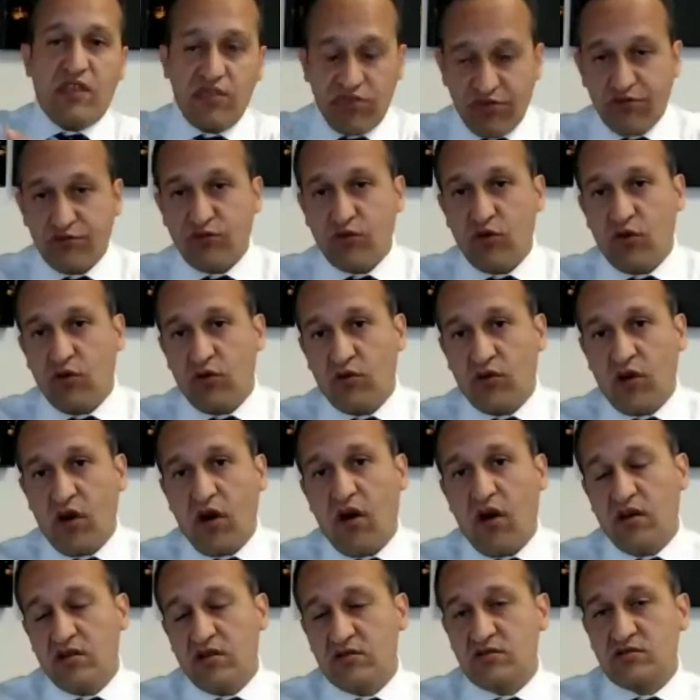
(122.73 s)
thrown
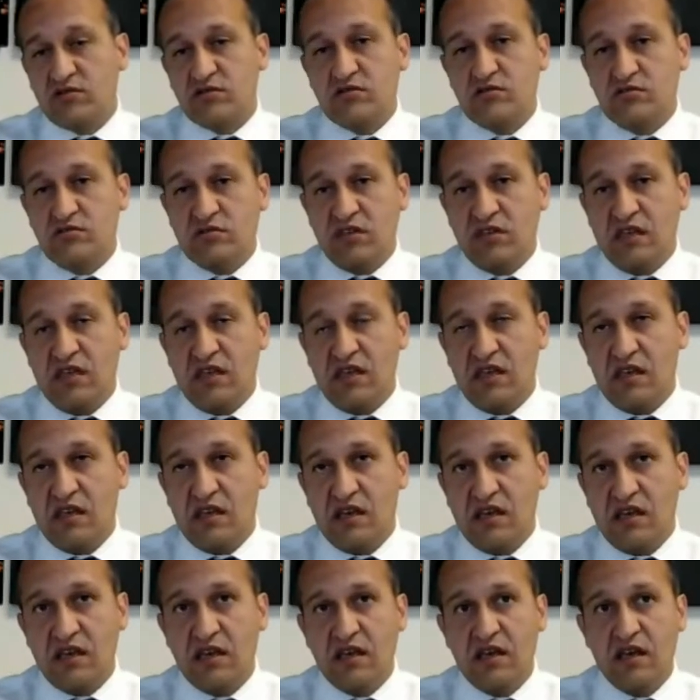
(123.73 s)
onto
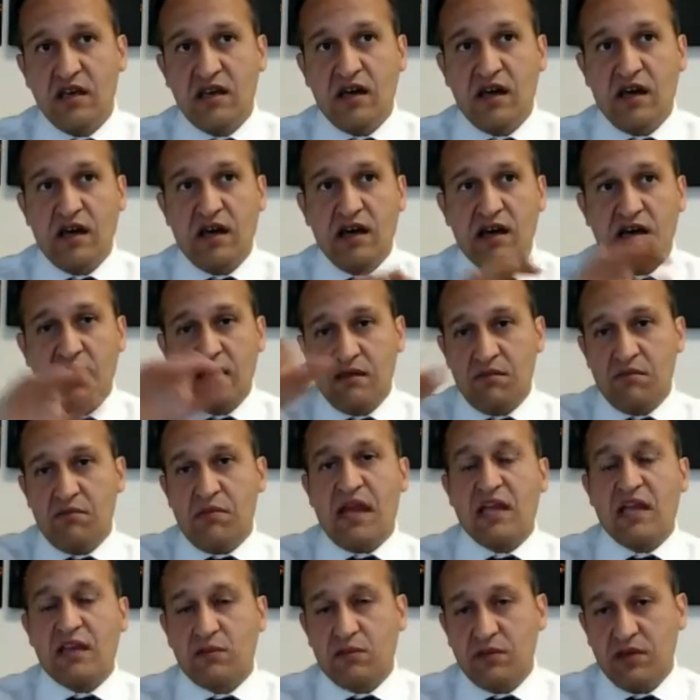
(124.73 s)
the
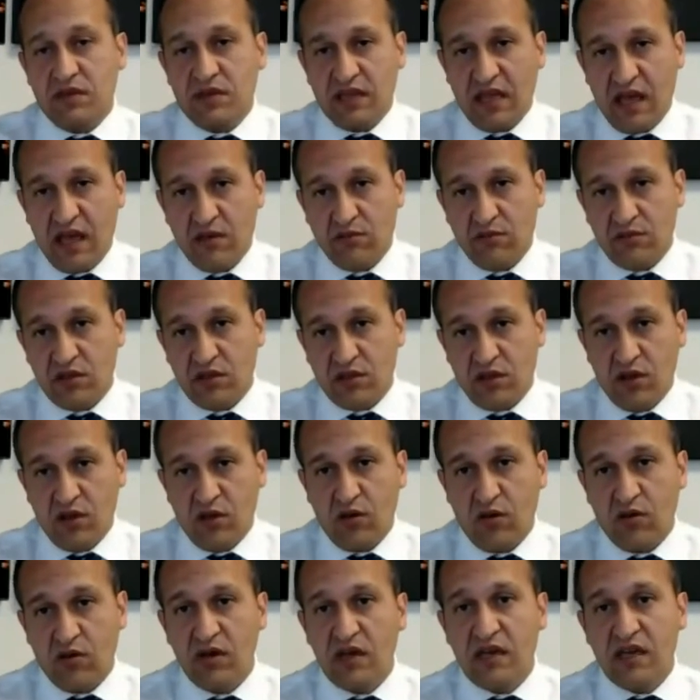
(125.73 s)
embankment down
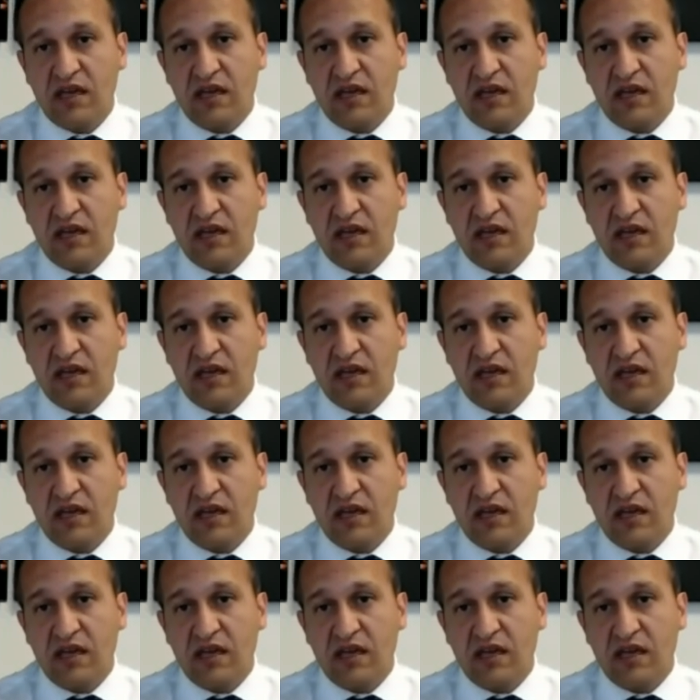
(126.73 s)
below.